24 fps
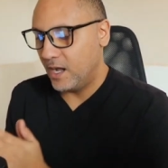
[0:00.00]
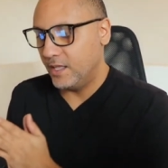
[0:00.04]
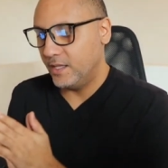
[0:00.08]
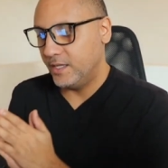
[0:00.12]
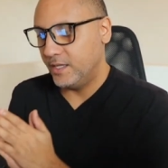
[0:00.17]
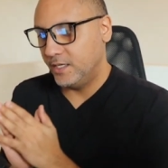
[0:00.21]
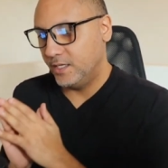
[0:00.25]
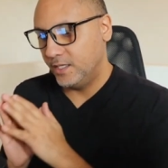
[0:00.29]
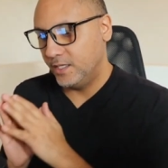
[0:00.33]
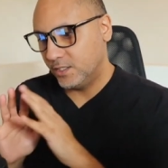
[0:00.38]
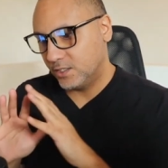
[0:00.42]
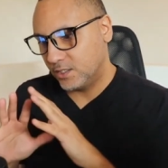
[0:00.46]

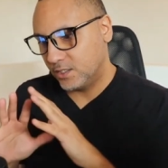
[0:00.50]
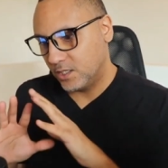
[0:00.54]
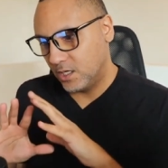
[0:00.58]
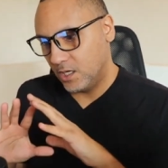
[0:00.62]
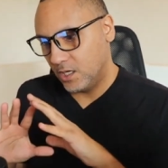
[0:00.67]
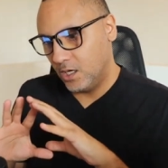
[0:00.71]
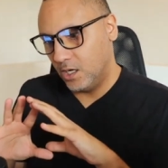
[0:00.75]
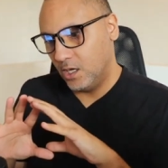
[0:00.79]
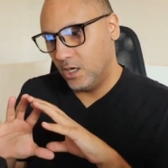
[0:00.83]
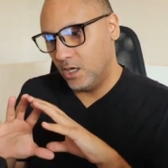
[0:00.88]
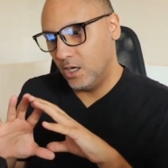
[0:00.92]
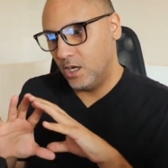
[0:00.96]
It is,
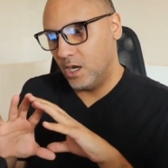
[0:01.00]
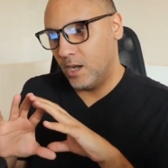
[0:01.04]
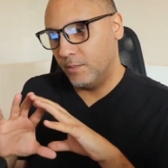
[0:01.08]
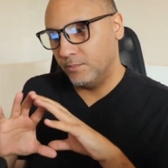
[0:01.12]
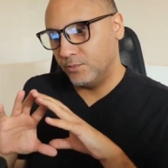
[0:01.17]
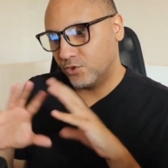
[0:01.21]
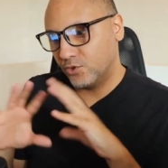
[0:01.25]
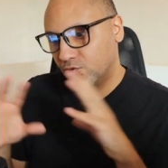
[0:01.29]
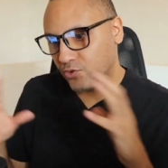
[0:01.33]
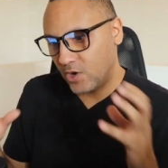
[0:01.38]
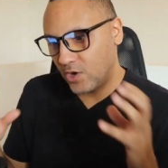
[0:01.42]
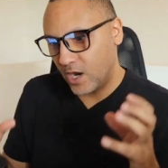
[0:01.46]
I'm
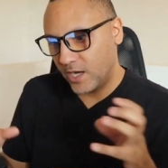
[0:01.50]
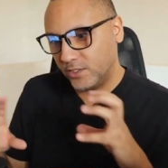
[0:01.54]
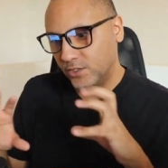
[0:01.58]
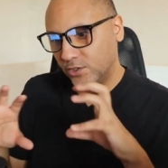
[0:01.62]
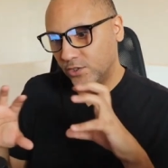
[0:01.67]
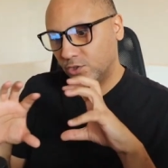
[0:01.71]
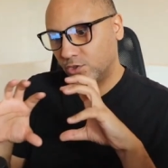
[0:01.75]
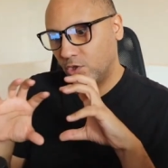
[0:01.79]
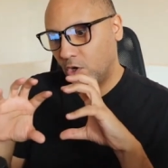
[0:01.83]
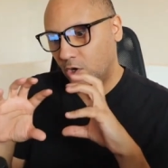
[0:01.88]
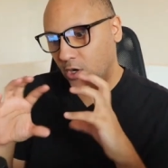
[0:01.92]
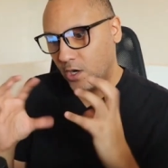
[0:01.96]
trying to
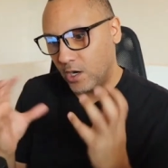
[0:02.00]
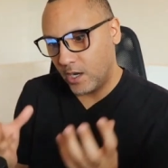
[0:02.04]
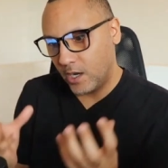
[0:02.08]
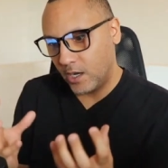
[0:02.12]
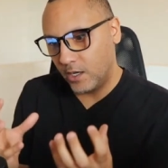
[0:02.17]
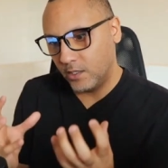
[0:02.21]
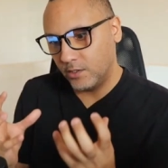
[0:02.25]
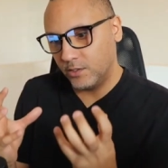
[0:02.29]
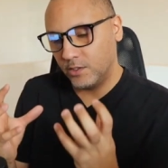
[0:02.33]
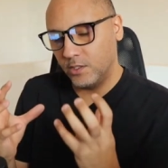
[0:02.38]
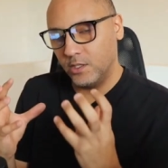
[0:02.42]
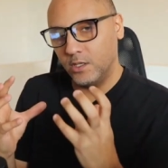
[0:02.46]
start
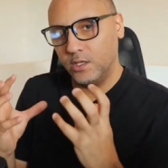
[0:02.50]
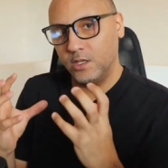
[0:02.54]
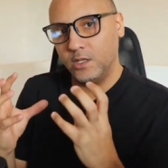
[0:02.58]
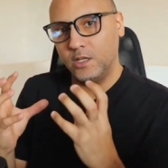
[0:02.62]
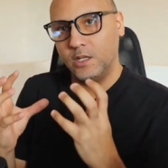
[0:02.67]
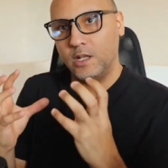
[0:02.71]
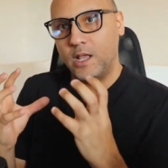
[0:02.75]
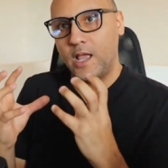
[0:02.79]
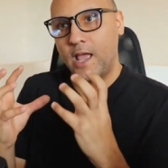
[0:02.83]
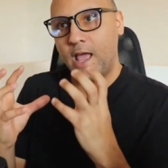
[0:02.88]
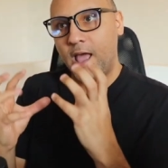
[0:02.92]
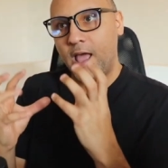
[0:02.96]

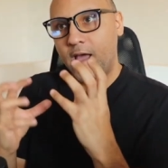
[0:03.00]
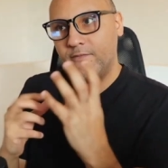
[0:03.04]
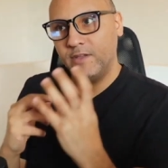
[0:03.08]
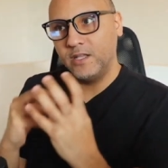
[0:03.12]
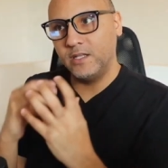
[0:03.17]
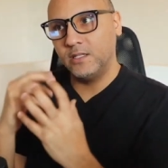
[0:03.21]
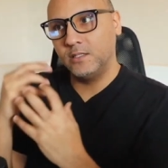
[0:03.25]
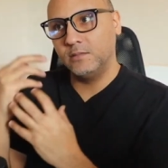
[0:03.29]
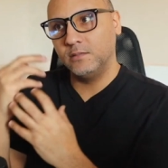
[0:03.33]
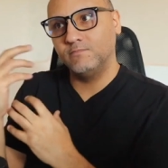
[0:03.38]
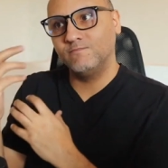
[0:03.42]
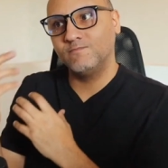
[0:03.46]

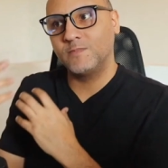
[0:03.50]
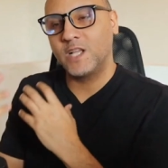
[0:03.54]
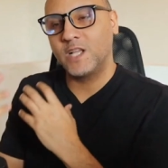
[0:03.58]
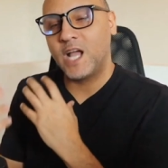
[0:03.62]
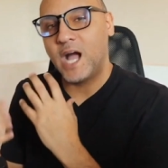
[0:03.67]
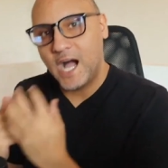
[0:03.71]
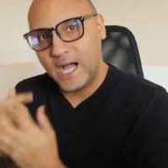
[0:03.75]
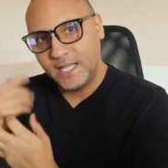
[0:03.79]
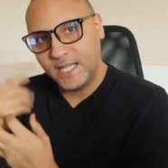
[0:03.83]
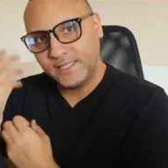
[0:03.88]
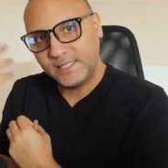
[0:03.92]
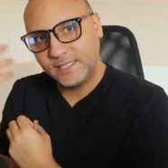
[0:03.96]
having
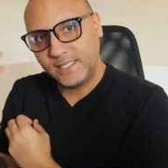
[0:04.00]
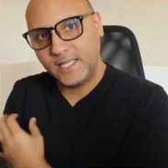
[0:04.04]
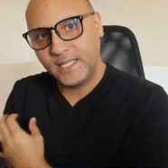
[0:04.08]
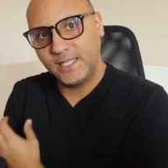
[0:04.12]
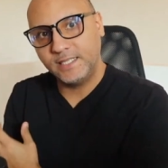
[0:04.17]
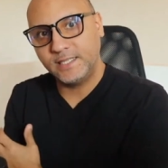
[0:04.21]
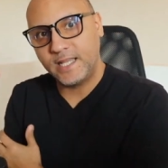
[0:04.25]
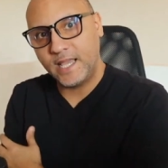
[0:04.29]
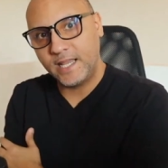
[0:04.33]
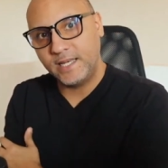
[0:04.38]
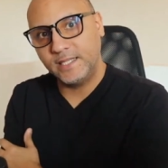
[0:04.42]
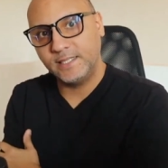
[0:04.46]
content
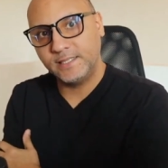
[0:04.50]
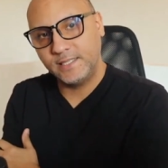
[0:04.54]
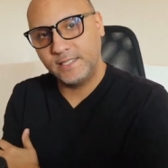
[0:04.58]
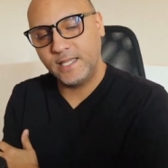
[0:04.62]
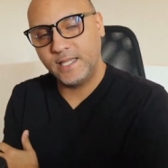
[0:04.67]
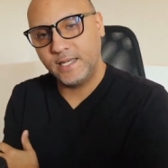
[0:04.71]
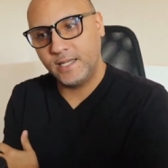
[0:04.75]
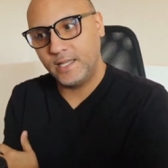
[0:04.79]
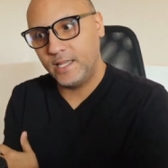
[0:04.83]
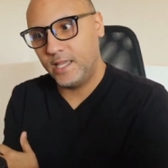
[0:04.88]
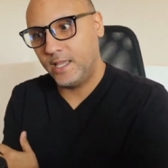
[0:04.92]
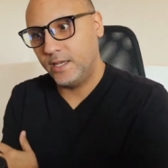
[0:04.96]
that is
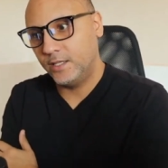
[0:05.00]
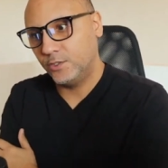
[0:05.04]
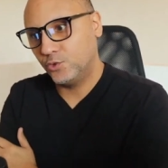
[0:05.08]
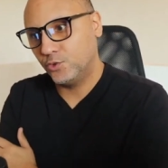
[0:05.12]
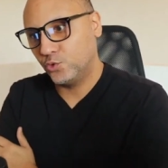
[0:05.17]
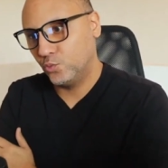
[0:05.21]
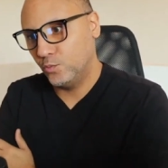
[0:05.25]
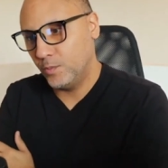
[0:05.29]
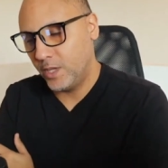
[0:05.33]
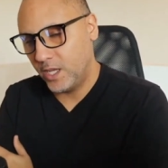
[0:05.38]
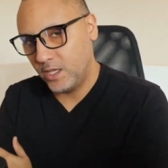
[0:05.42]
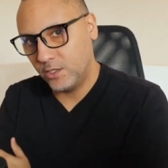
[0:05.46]
dedicated to
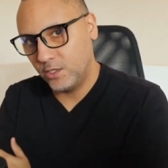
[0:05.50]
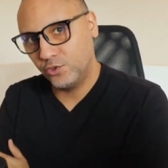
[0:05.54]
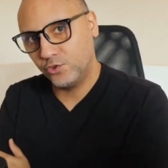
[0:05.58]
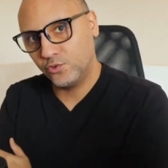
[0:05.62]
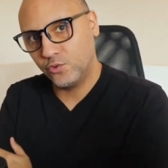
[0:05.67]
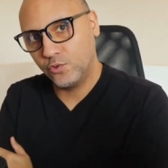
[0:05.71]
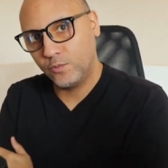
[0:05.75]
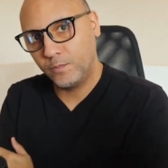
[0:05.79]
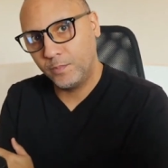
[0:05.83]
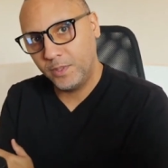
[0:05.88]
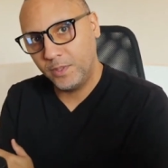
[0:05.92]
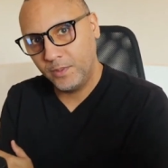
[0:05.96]
making sure
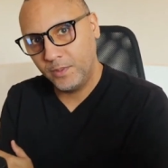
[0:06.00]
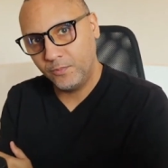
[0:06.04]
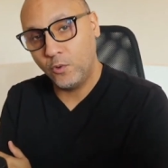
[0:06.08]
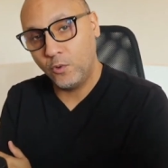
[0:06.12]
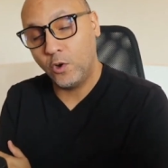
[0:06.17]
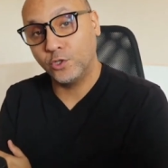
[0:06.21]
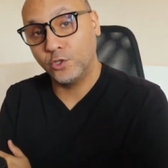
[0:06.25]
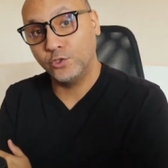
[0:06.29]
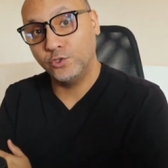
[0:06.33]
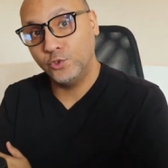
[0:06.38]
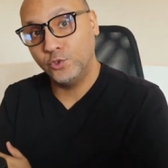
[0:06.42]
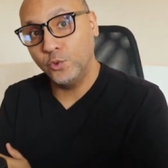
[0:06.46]
people
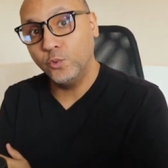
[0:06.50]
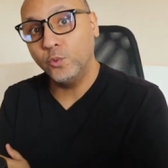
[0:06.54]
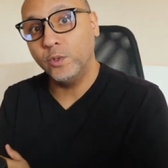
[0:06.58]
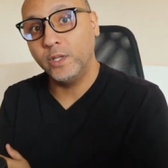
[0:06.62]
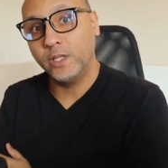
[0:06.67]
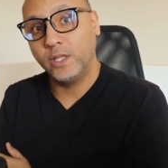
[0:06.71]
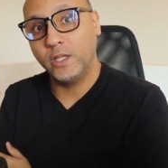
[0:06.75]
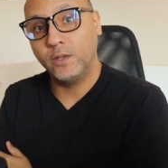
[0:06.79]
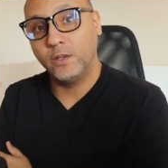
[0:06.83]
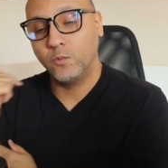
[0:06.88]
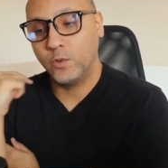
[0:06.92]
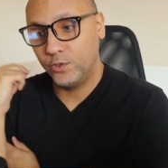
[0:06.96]
are doing
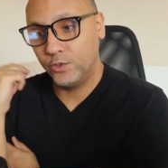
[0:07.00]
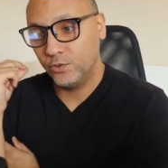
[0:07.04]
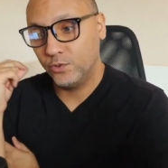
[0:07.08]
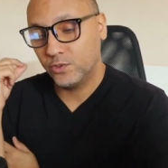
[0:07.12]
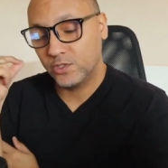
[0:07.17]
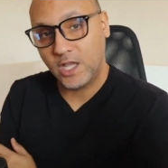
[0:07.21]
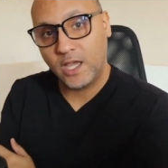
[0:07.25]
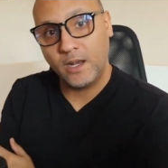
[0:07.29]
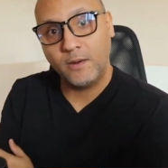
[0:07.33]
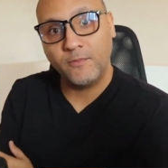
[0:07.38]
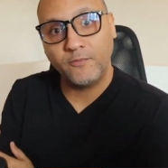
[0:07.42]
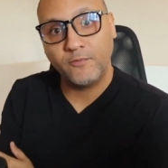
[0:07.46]
it. When you
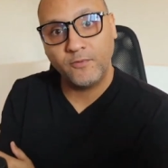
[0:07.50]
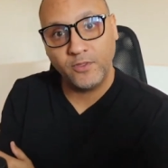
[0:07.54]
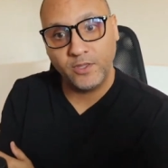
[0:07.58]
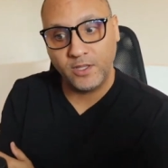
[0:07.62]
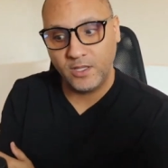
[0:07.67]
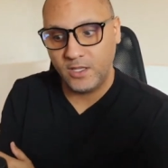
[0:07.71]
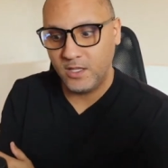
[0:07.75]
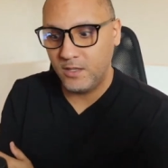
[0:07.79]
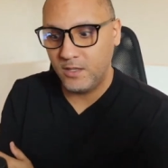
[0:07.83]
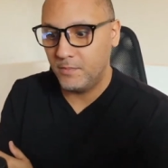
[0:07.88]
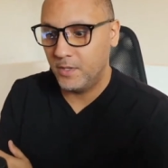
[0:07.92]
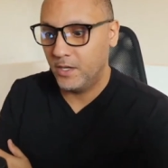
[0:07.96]
sign up for the
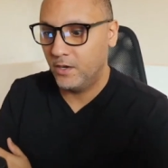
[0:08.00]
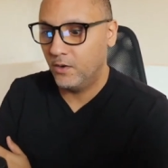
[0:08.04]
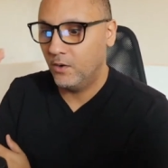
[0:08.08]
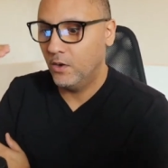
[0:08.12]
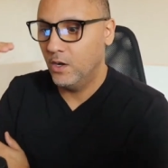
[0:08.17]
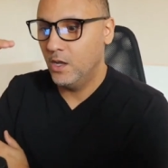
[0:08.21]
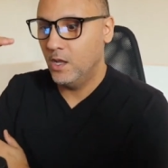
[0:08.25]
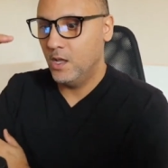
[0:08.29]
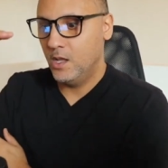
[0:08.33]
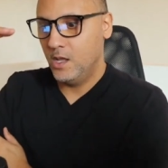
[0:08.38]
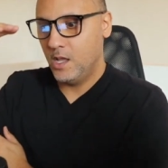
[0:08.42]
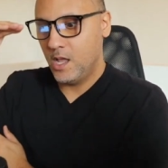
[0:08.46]
email,
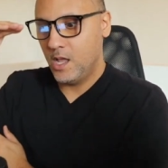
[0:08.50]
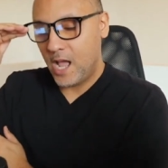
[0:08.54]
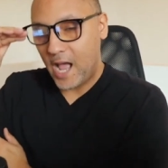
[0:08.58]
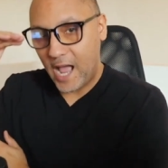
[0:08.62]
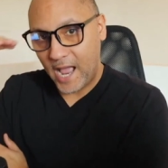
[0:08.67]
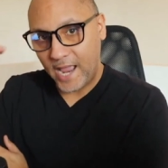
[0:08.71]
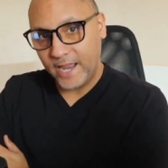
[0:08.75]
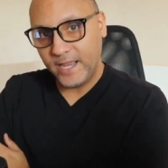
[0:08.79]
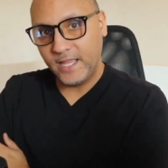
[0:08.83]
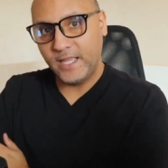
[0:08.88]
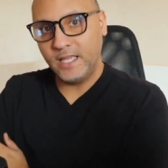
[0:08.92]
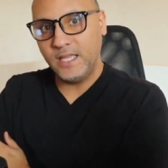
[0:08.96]

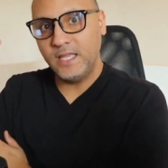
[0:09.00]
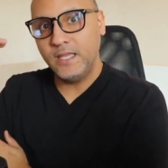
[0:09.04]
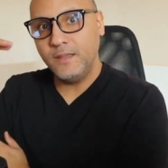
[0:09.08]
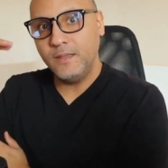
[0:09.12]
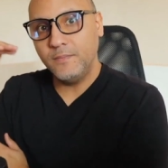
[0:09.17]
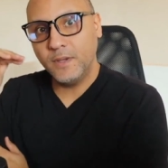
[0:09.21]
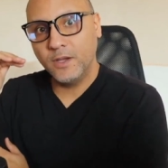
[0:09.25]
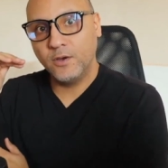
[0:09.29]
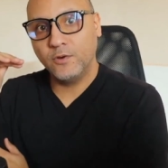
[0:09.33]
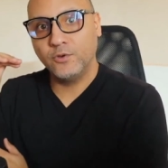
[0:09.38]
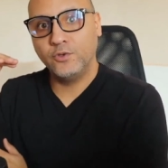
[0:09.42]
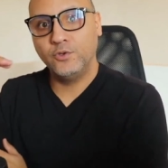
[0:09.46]
I
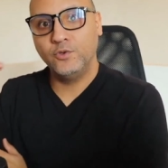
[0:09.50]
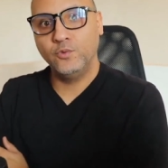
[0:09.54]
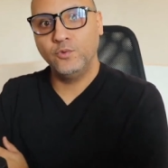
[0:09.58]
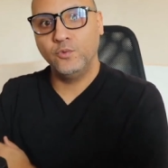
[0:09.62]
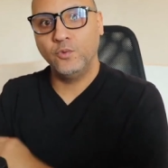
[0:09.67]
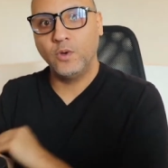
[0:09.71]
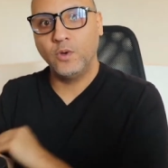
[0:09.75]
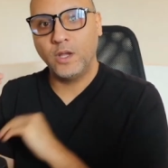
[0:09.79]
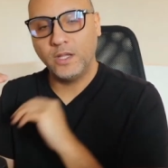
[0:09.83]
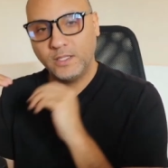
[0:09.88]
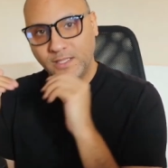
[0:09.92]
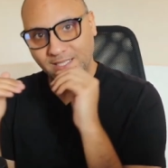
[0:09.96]
email you
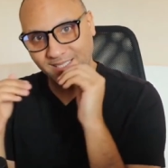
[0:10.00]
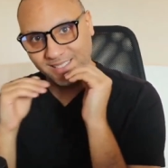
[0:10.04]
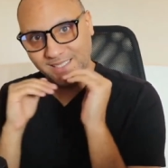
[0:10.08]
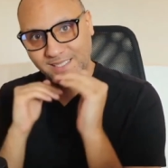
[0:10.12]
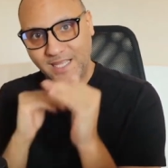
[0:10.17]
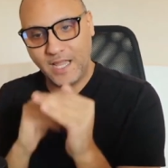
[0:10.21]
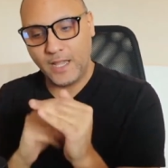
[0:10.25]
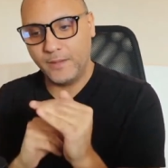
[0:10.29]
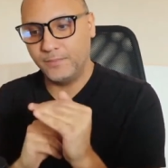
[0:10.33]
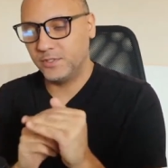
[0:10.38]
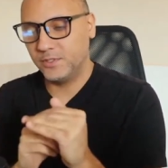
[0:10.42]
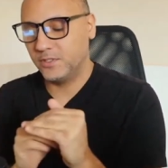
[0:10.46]
the
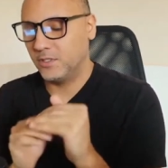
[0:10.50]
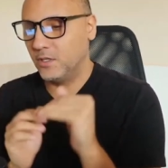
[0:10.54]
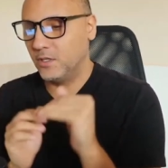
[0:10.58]
steps.